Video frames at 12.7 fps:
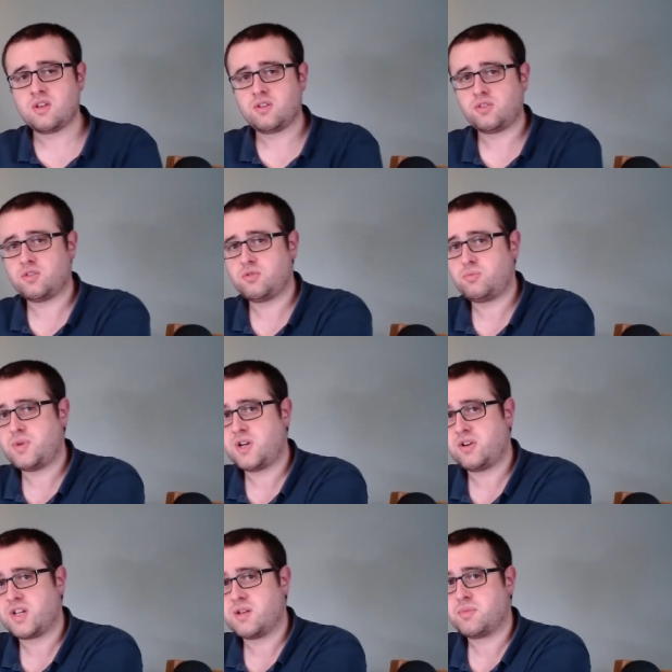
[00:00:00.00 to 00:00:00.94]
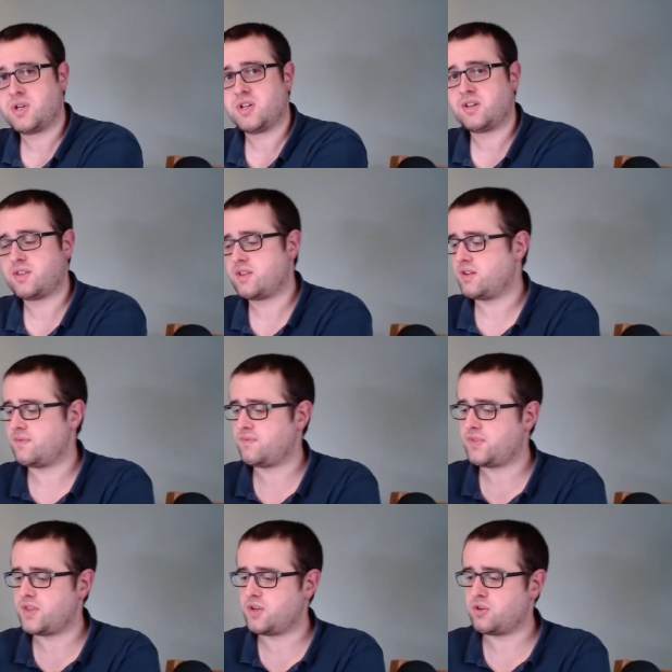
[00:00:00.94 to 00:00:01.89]
So bearing in mind that
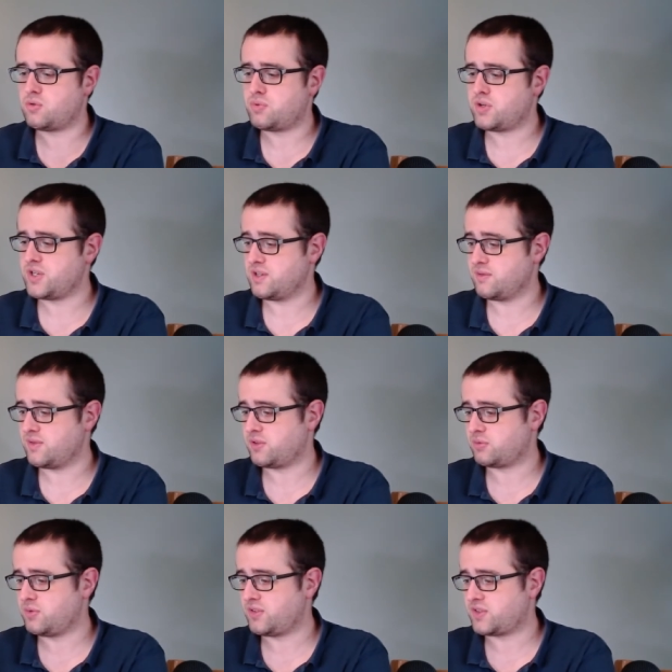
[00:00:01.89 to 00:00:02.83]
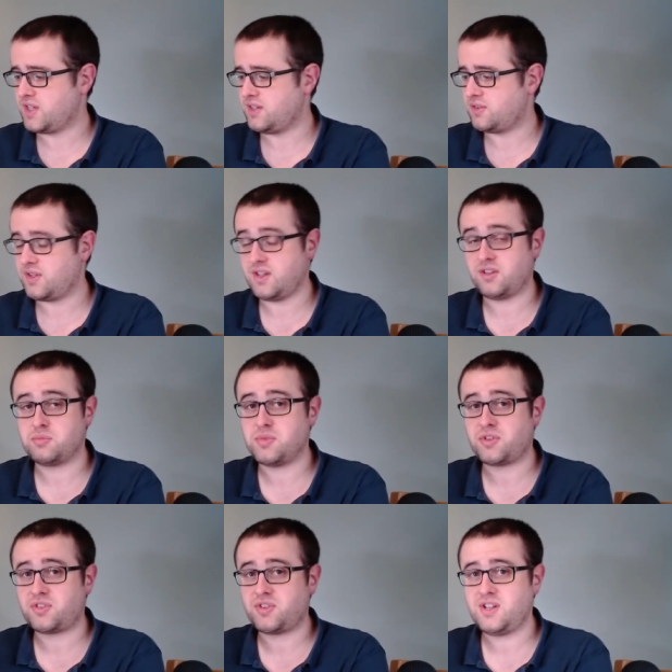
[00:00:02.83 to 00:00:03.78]
the whole point of this whiskey is that it's
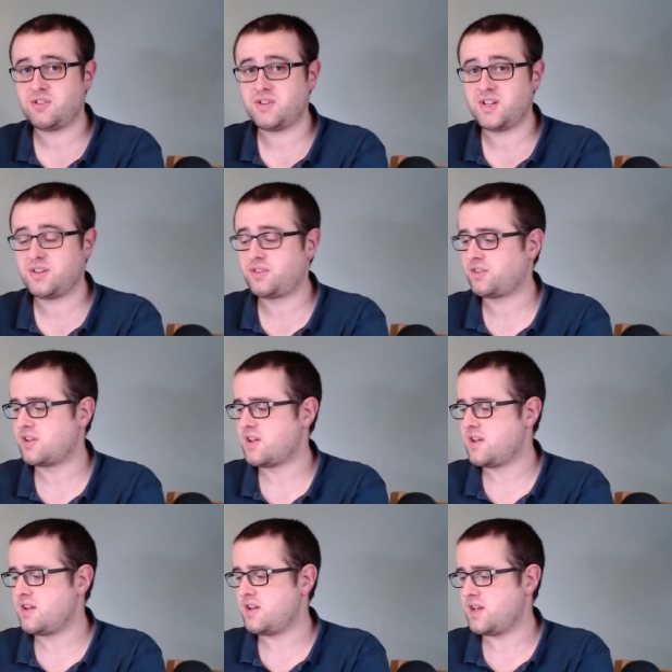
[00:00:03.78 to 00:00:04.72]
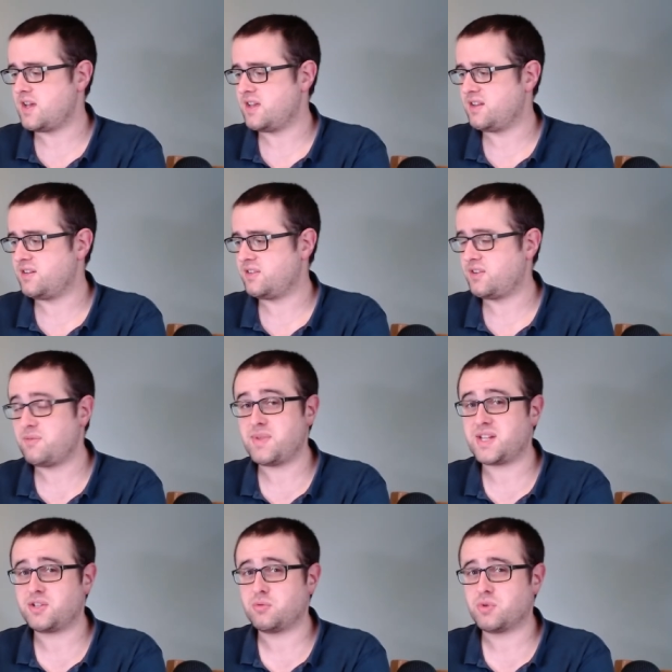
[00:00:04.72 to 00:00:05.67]
mysterious and
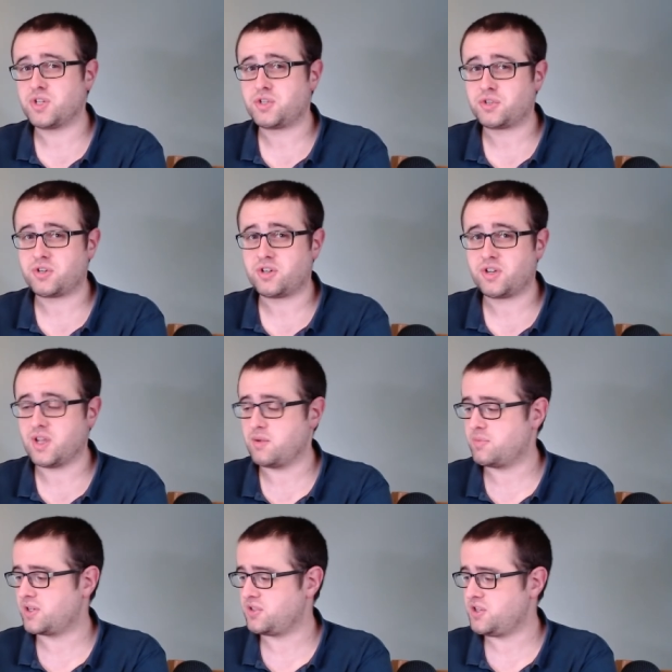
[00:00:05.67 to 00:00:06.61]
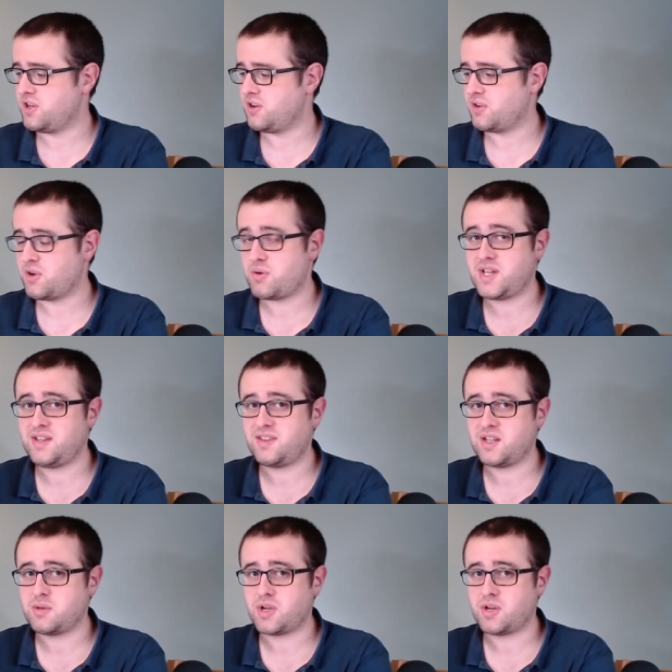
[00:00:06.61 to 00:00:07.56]
makes you want to try it because you don't know
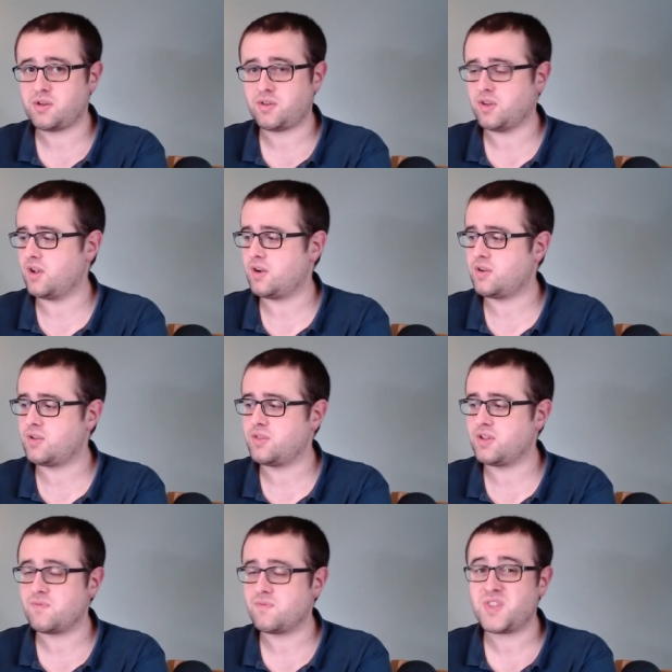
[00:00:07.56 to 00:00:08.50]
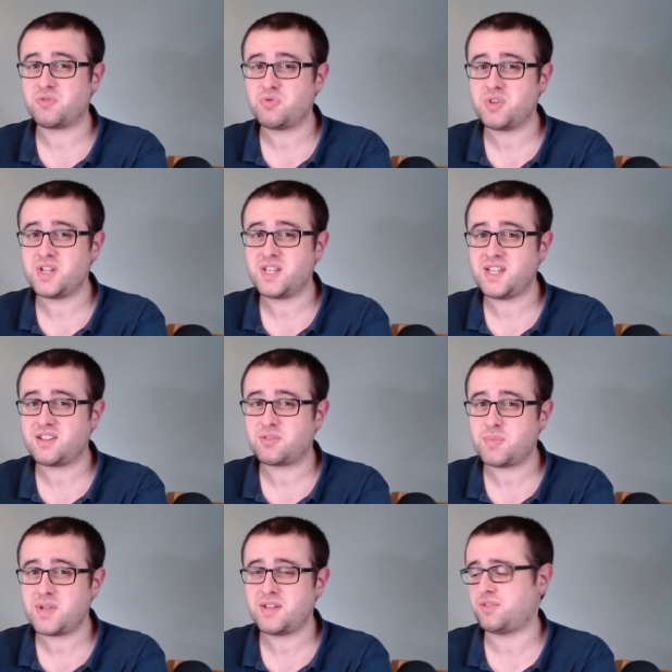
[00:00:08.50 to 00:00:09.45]
anything about it other than that it's really
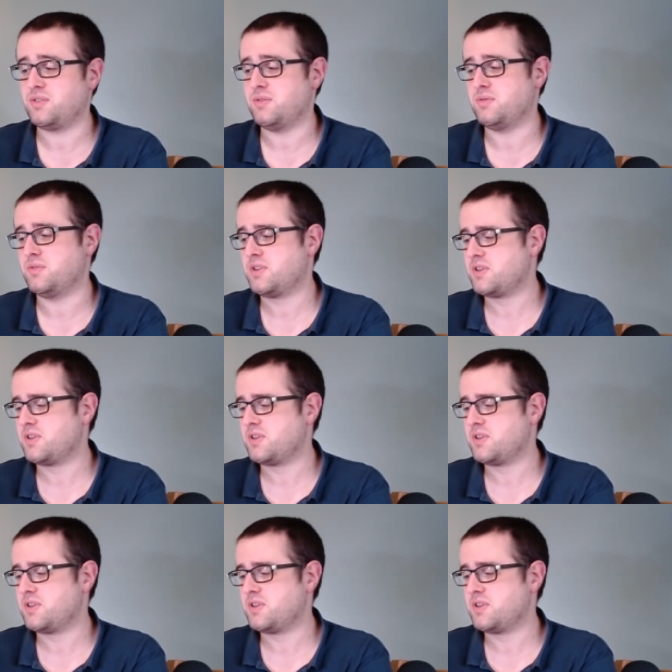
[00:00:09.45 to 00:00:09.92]
expensive.